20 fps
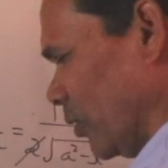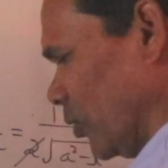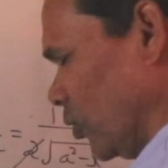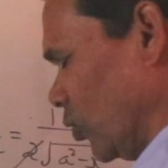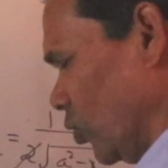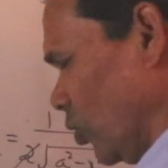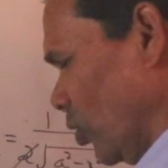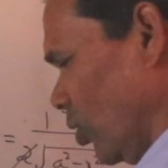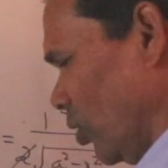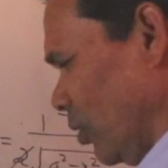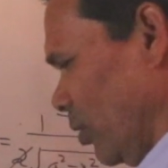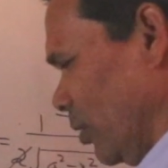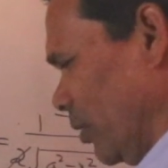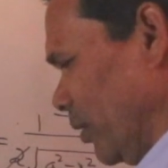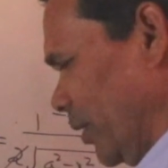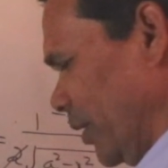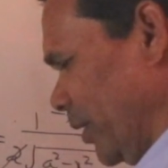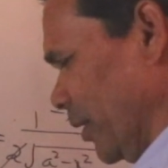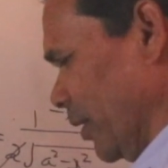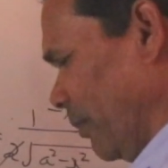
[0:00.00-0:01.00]
So
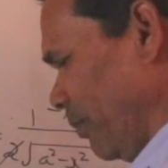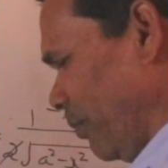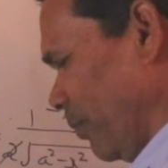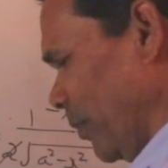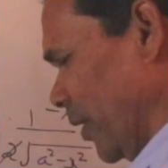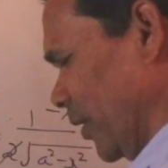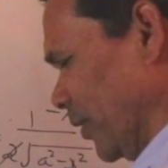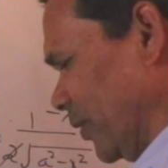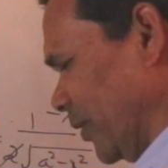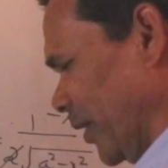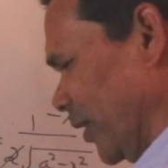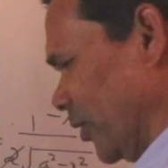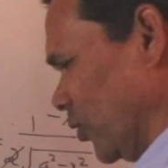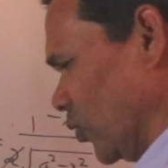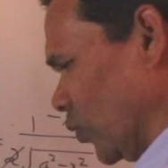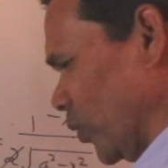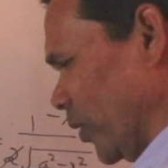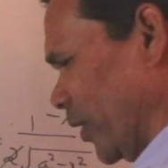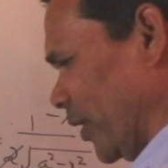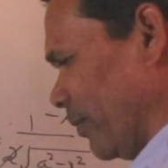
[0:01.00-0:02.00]
here plus x
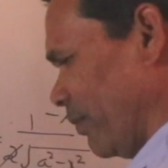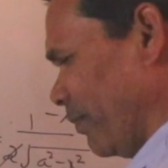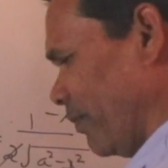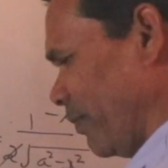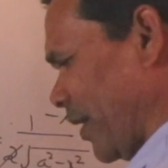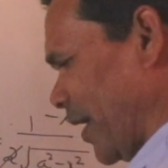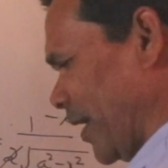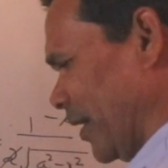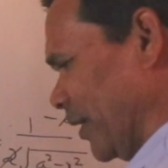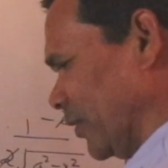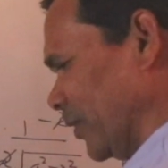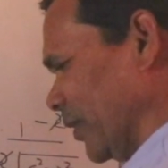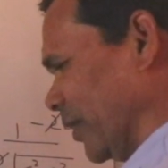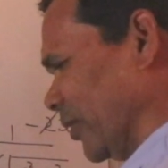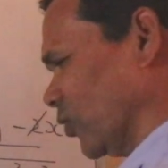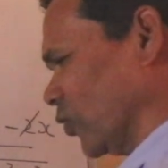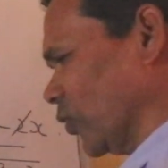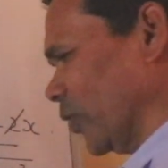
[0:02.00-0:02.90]
square minus x